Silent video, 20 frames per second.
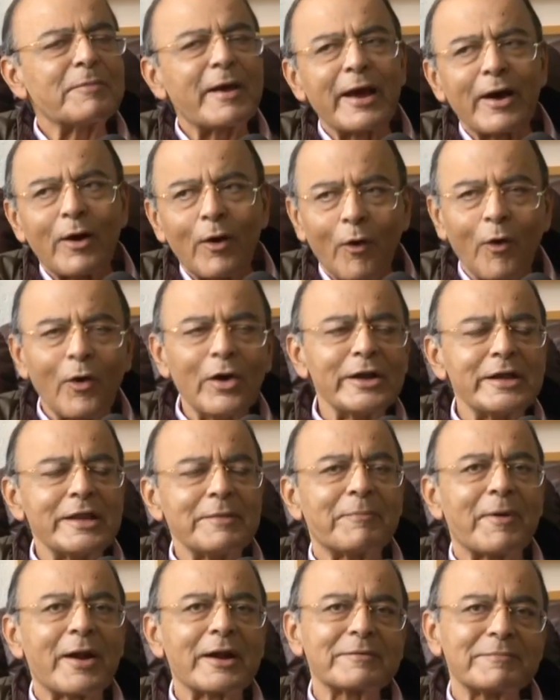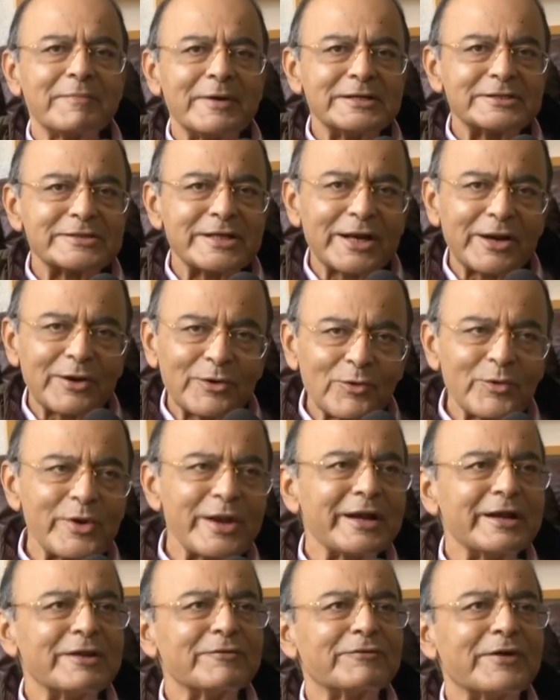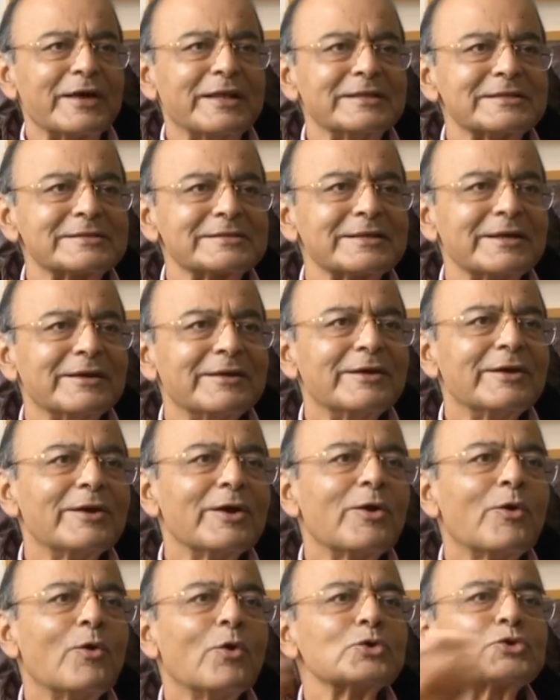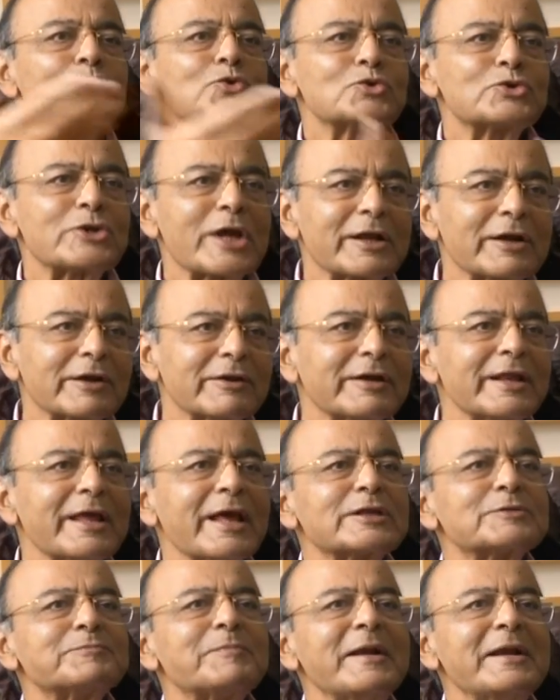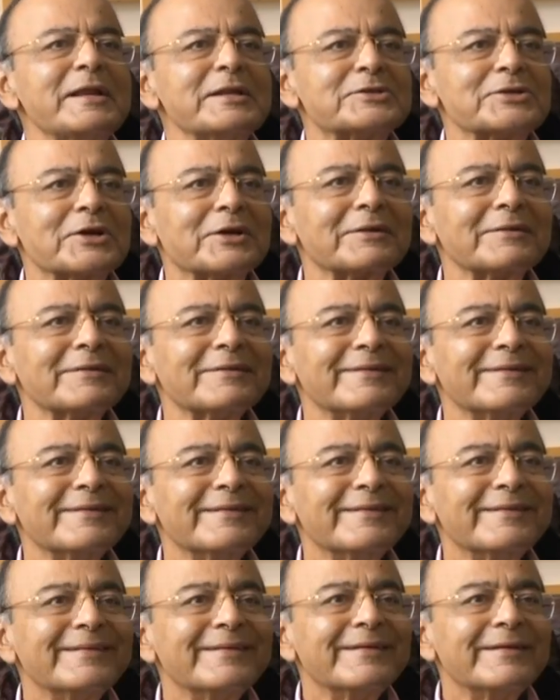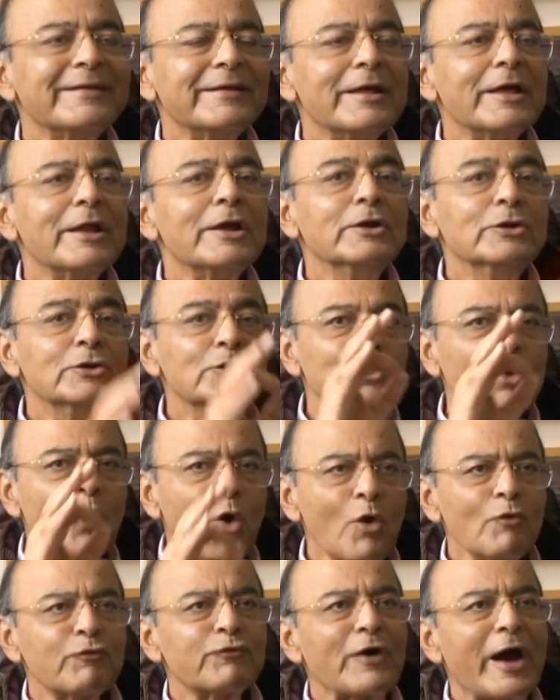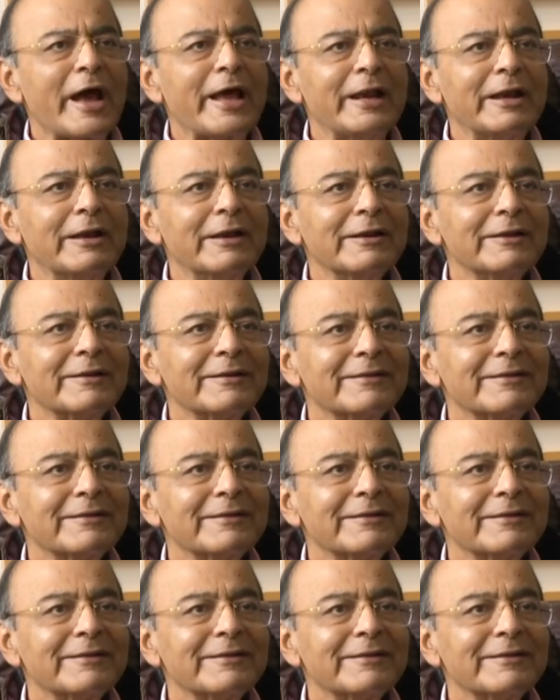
by all departments, including defense, goes to Secretary Expenditure. No file